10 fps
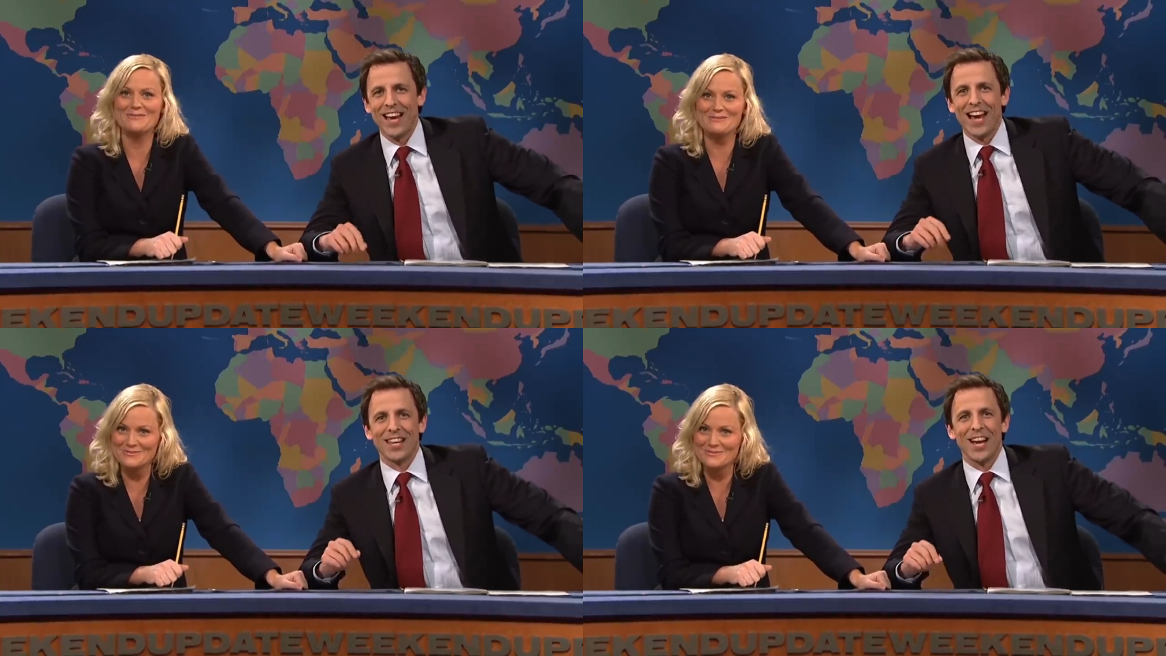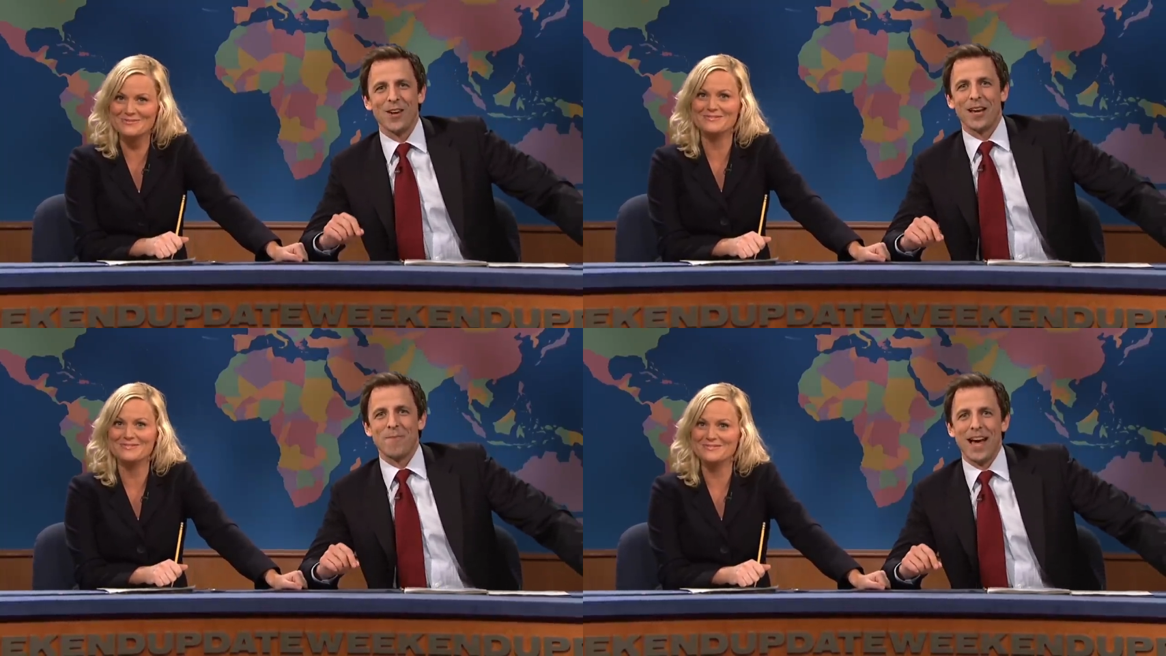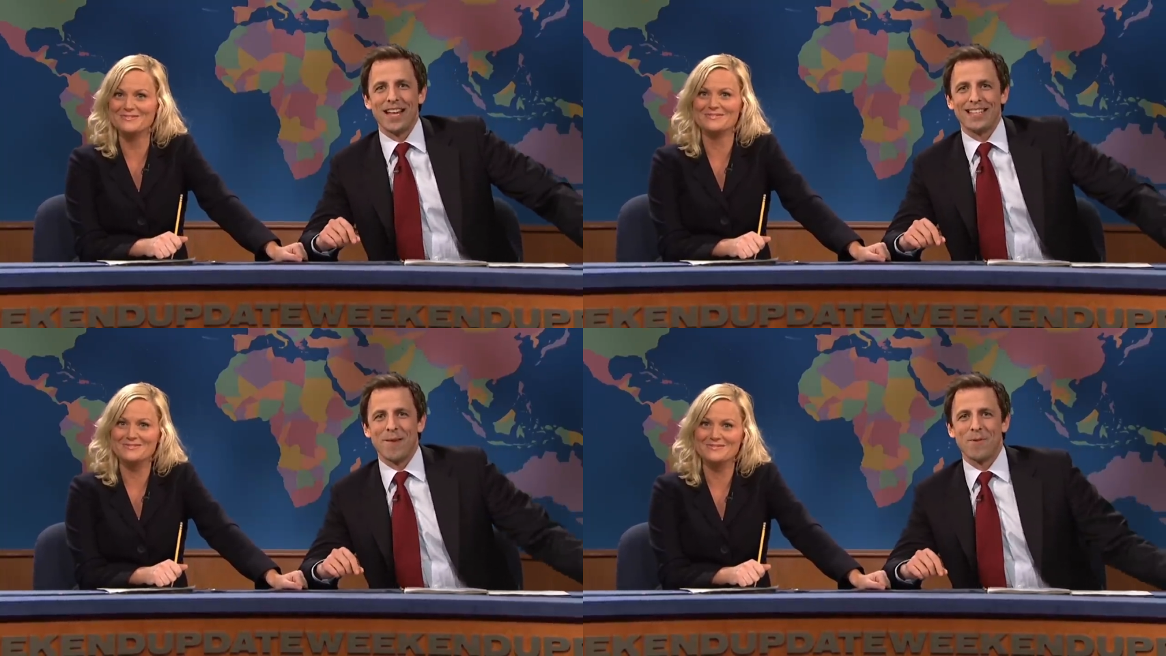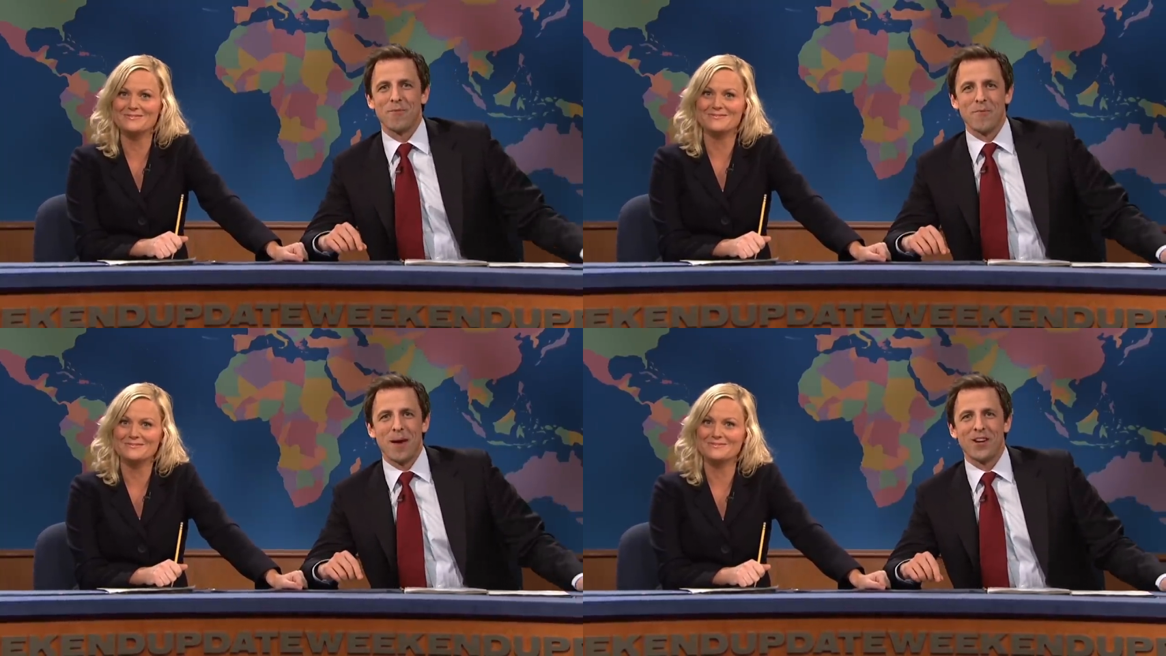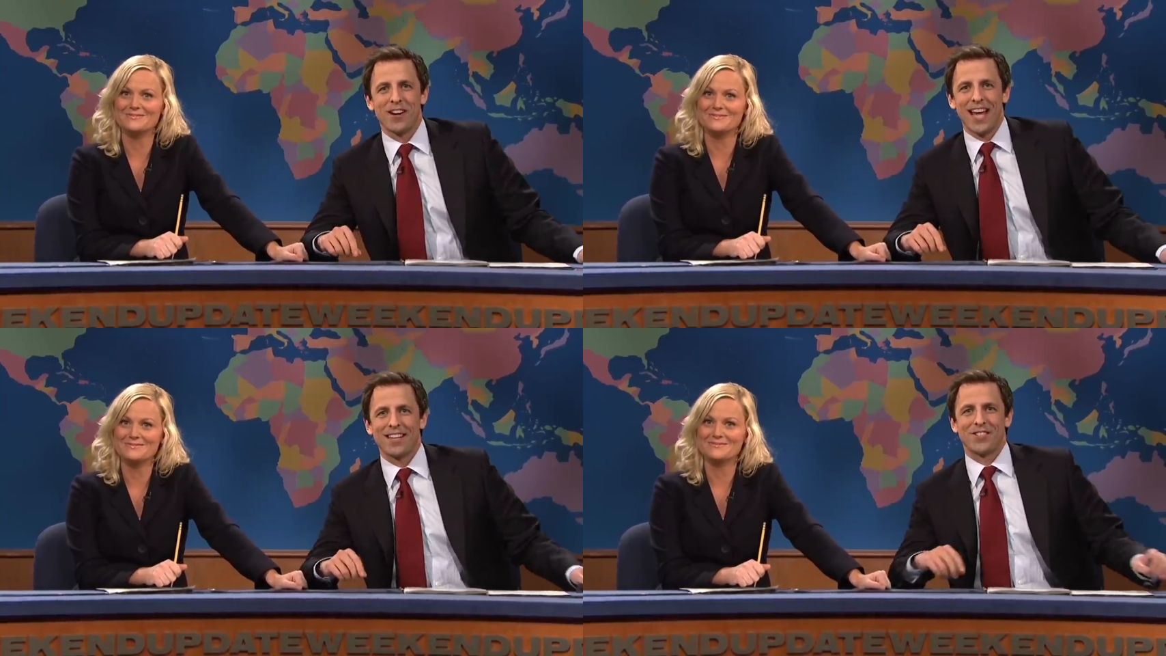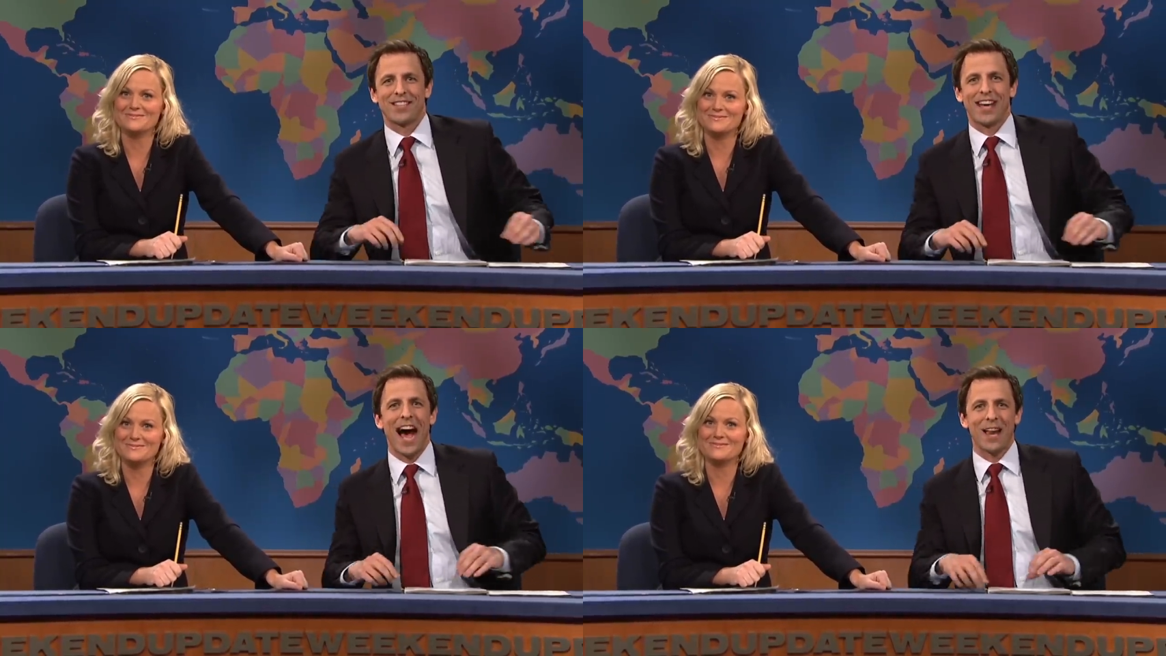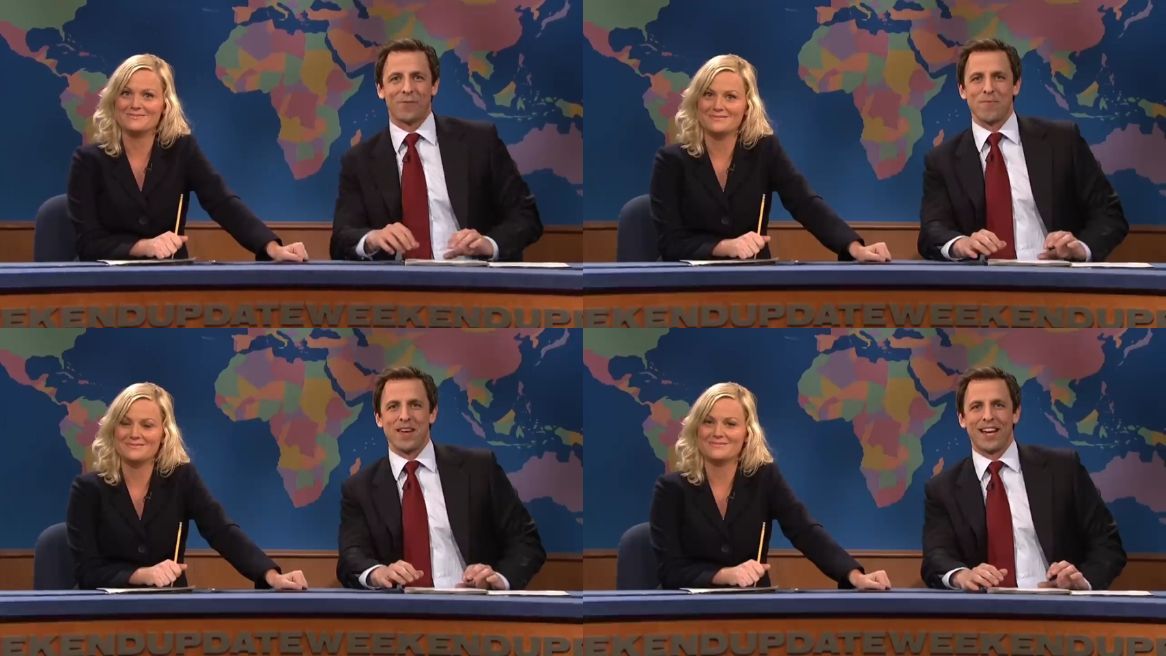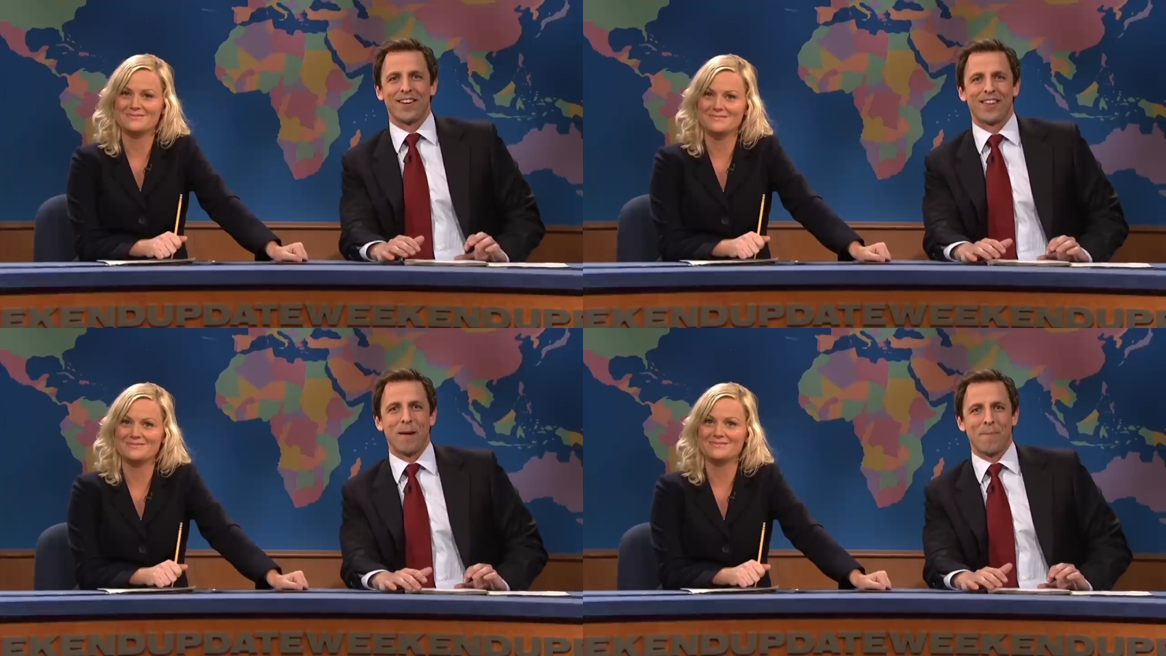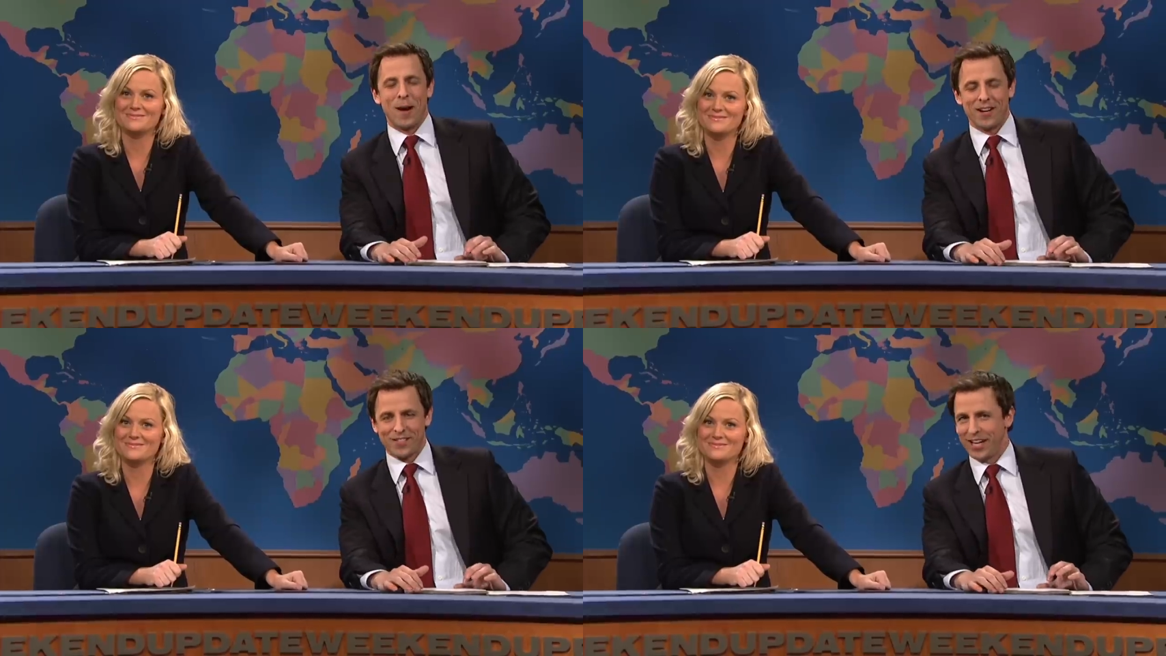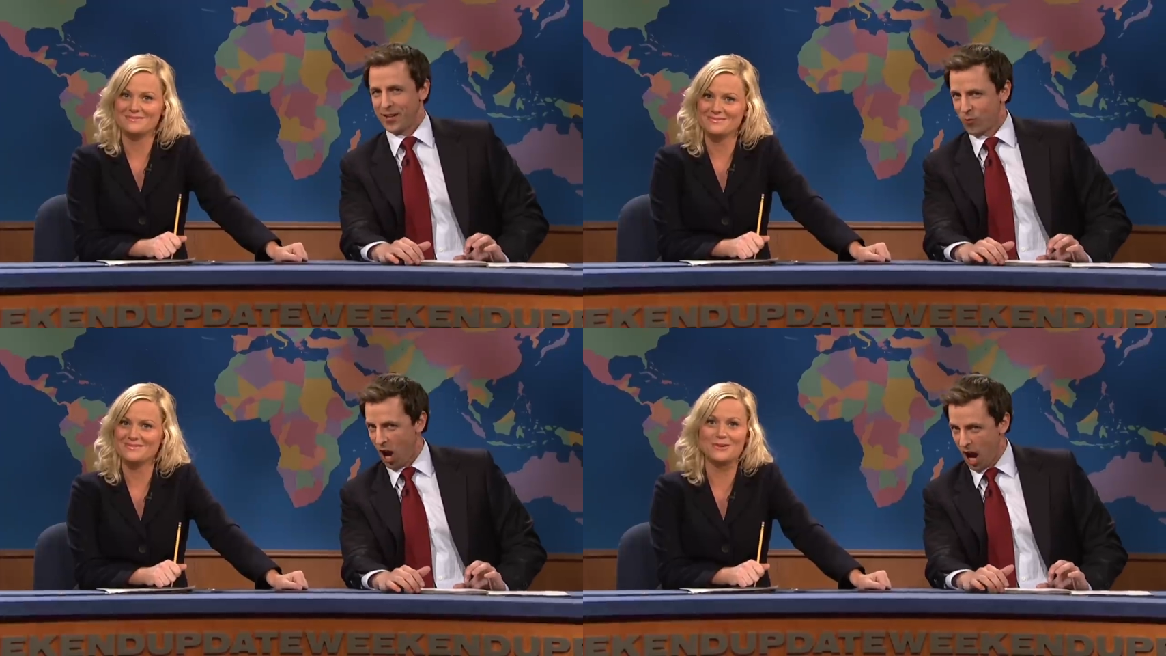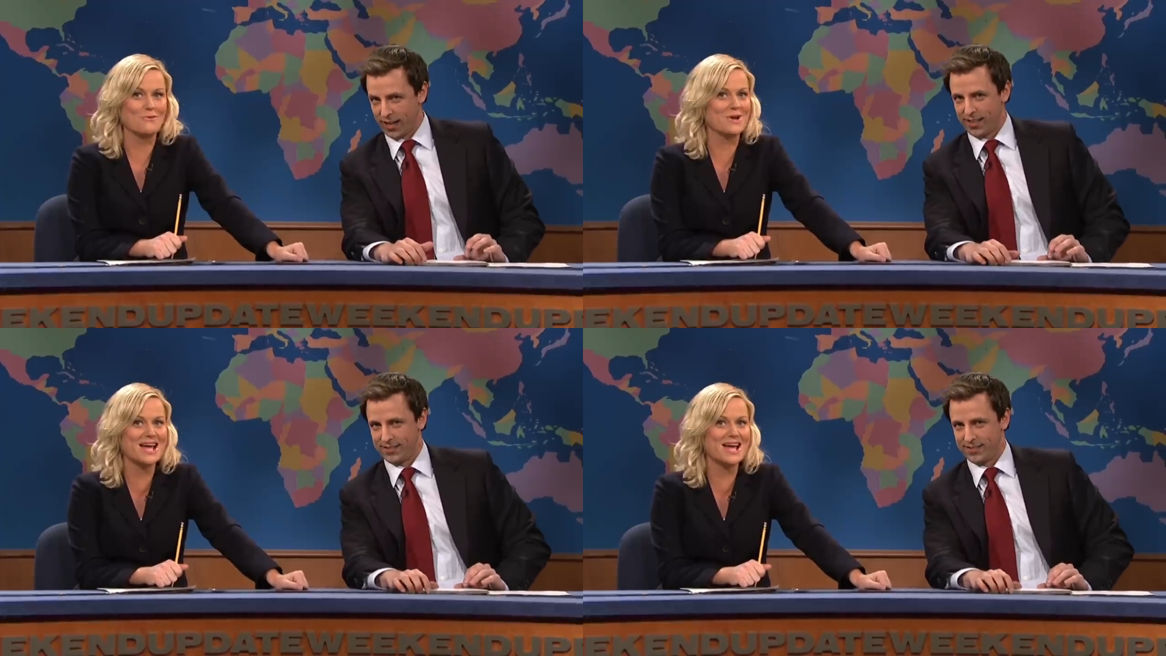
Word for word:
Speaker 1: I thought you had a bad temper, but maybe your head is just hot from being under that bearskin rug.